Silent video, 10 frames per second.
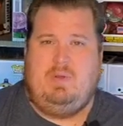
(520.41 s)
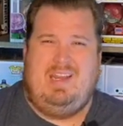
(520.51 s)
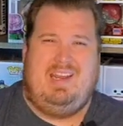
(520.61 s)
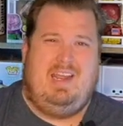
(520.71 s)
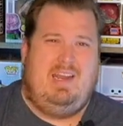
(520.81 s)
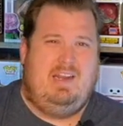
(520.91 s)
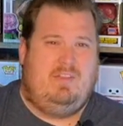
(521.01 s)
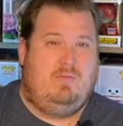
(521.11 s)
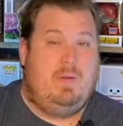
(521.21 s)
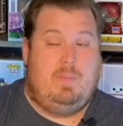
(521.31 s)
we had gotten
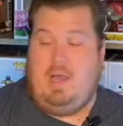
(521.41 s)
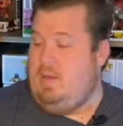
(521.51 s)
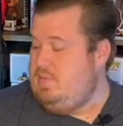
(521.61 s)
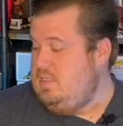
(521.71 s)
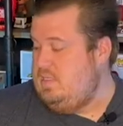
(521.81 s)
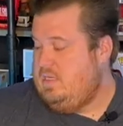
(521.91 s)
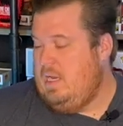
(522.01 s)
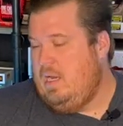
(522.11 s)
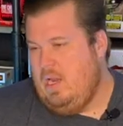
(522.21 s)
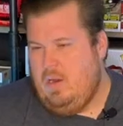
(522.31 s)
three pops
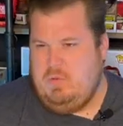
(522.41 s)
instead,